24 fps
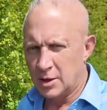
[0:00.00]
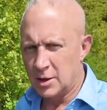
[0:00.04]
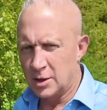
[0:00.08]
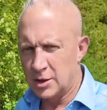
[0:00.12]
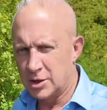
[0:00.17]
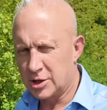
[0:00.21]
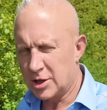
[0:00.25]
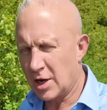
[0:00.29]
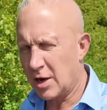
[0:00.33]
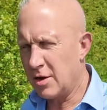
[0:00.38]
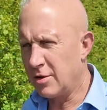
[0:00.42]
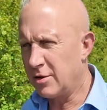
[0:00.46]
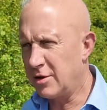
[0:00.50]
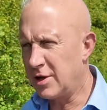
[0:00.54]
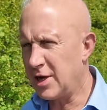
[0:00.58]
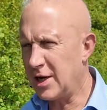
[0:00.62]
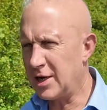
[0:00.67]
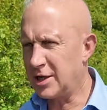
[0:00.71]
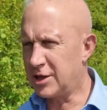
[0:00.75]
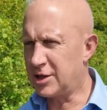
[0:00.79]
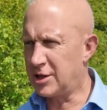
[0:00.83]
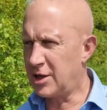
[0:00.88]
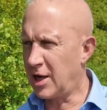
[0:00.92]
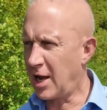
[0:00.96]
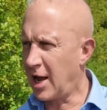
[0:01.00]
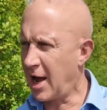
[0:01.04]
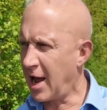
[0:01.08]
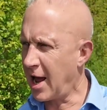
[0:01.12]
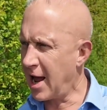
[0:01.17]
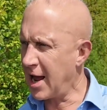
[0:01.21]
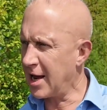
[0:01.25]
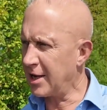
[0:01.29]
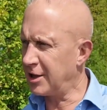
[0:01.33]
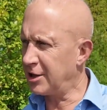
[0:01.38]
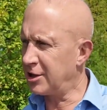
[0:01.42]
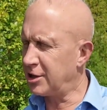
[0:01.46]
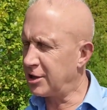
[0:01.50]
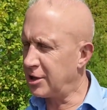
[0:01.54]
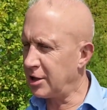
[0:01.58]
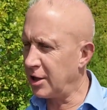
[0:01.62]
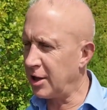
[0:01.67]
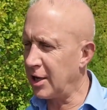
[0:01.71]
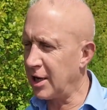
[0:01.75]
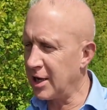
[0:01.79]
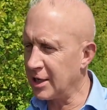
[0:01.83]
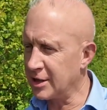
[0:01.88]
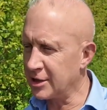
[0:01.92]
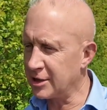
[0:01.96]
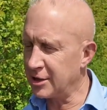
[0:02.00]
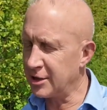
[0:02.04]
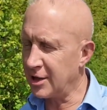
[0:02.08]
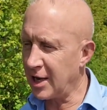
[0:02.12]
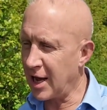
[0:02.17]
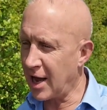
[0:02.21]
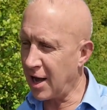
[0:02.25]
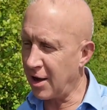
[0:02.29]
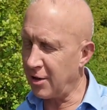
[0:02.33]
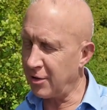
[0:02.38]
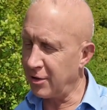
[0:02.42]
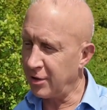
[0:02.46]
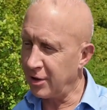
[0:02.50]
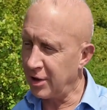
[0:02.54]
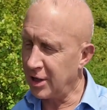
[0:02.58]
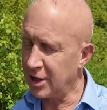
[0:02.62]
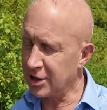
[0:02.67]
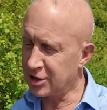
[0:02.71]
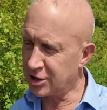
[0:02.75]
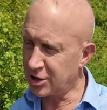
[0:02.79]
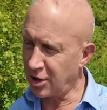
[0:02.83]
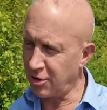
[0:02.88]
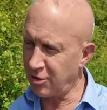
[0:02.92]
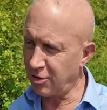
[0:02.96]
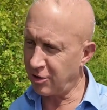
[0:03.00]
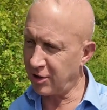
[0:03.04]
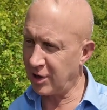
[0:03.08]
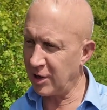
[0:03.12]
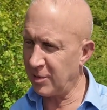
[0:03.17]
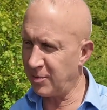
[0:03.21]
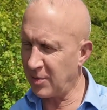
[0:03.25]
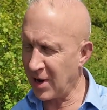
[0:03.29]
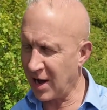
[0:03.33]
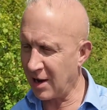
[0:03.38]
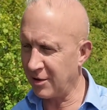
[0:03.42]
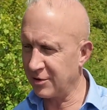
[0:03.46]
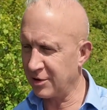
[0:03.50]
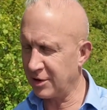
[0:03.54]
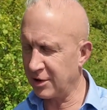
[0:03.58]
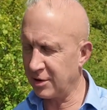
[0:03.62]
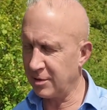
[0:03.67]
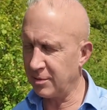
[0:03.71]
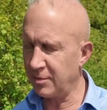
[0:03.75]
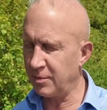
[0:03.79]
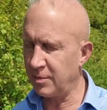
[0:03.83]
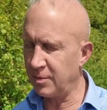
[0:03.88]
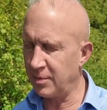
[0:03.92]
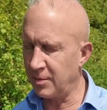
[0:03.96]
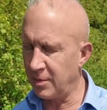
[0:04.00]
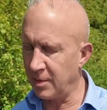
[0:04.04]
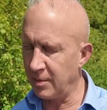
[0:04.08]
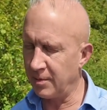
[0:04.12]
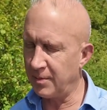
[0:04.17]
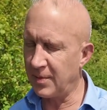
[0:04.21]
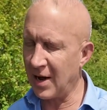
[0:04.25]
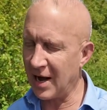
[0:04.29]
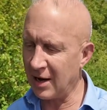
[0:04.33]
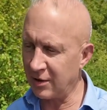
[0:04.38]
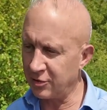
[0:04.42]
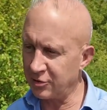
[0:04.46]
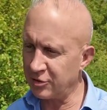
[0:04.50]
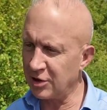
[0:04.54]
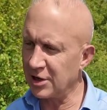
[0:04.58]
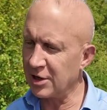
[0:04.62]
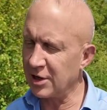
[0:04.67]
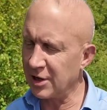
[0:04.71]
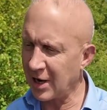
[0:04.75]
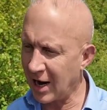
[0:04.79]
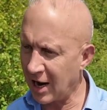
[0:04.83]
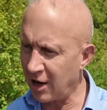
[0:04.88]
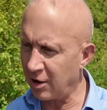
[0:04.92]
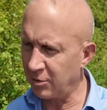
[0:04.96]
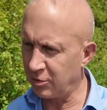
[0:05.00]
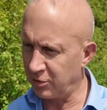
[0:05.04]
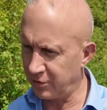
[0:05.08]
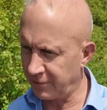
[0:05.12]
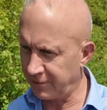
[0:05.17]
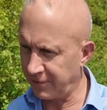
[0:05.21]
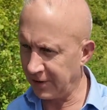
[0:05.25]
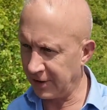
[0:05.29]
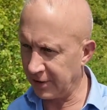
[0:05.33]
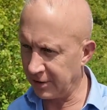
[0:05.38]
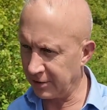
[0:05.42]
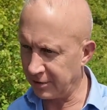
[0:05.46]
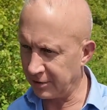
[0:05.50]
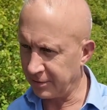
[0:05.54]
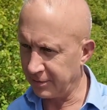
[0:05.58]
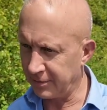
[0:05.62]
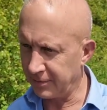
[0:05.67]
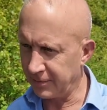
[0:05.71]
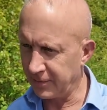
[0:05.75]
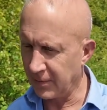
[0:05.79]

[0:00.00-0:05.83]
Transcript: So this hedge is now historically bounded, boundaried an arable field.